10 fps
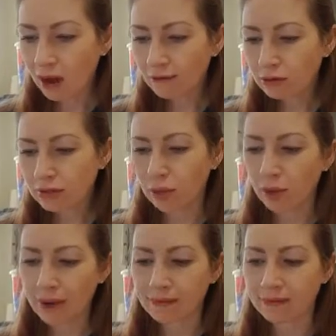Of course, a
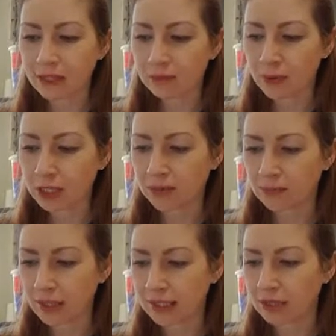wave of suspicion
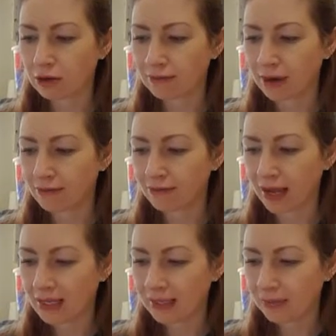passes over her
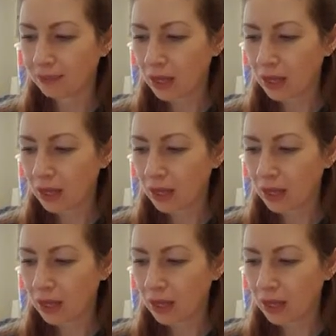face.